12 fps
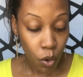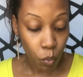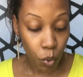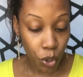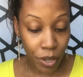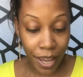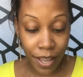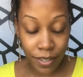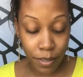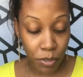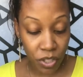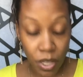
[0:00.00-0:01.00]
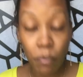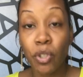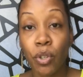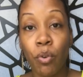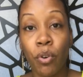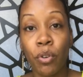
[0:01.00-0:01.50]
where you had some
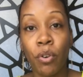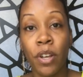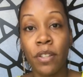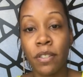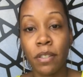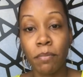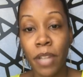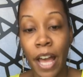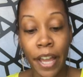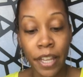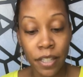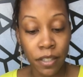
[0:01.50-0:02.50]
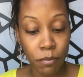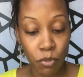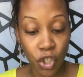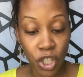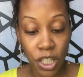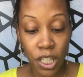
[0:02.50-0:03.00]
deception going on, some lying, some
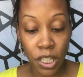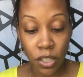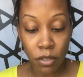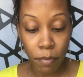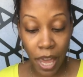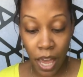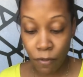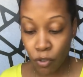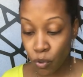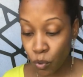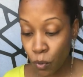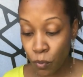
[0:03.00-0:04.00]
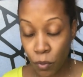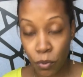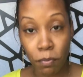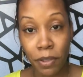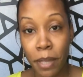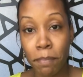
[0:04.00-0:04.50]
cheating, some half-truths, or
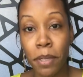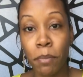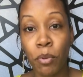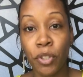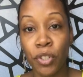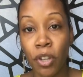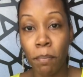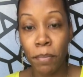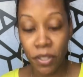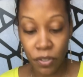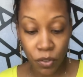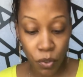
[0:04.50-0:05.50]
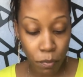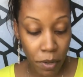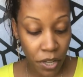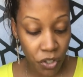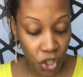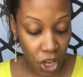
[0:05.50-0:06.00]
letting people into your business too
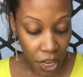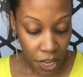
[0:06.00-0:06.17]
much,